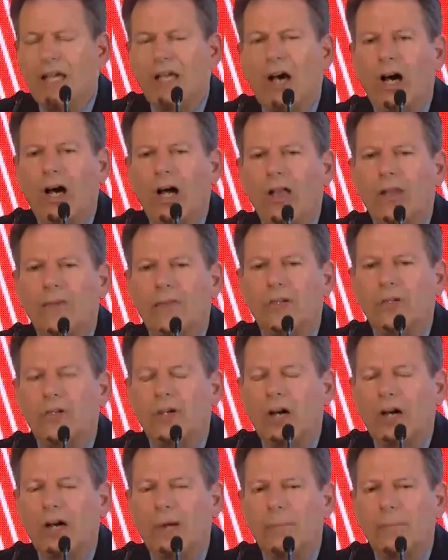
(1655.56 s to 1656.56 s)
Uh, the
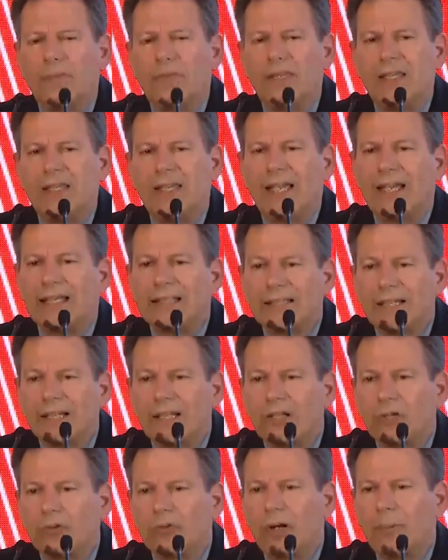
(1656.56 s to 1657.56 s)
um, the anti
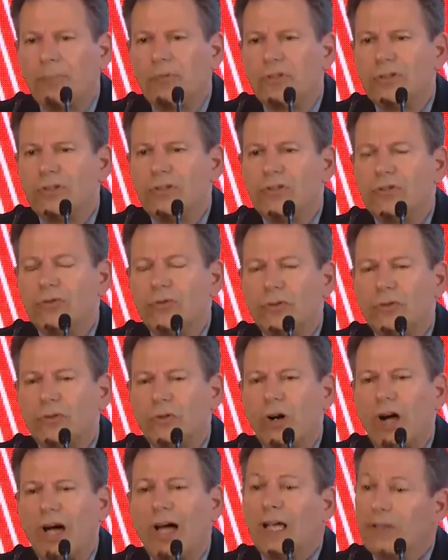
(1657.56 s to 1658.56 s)
corruption
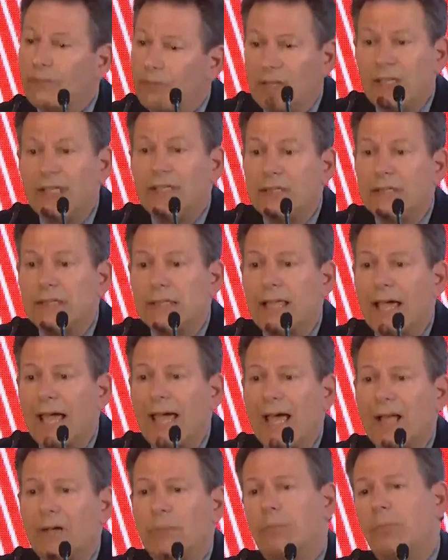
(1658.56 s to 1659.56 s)
drive is
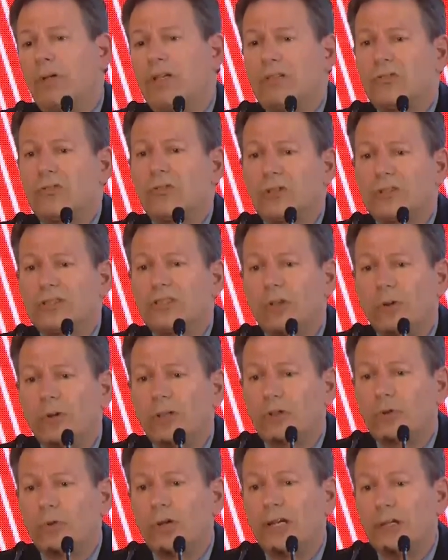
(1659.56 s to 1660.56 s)
that, but it's also a
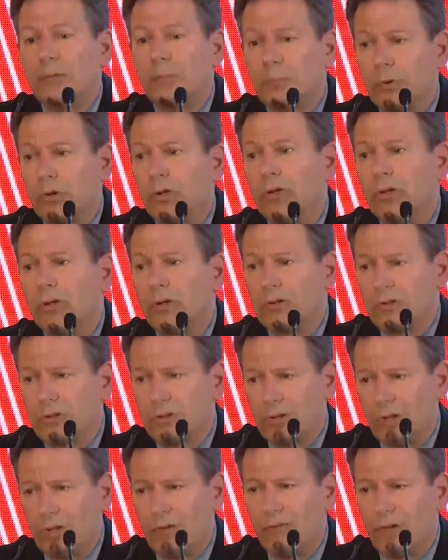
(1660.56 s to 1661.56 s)
great purge
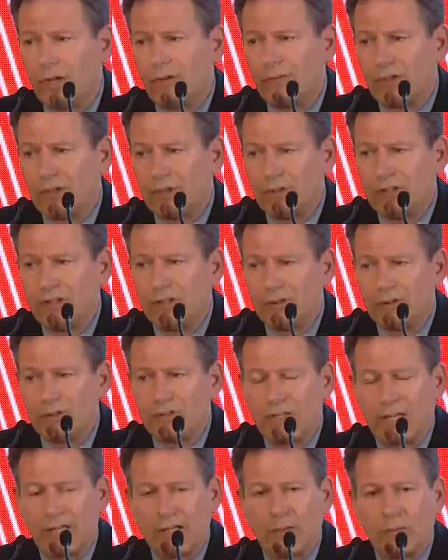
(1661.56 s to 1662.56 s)
of, of the
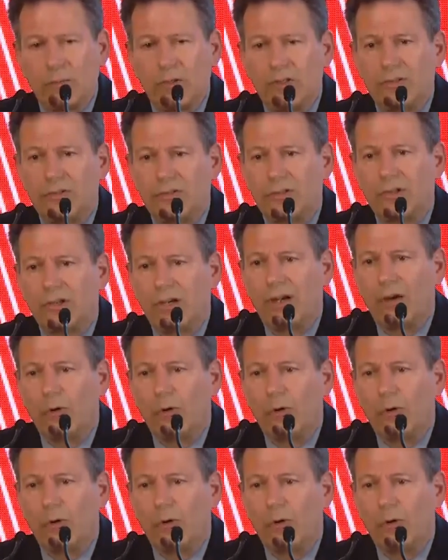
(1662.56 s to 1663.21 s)
leader's enemies, uh,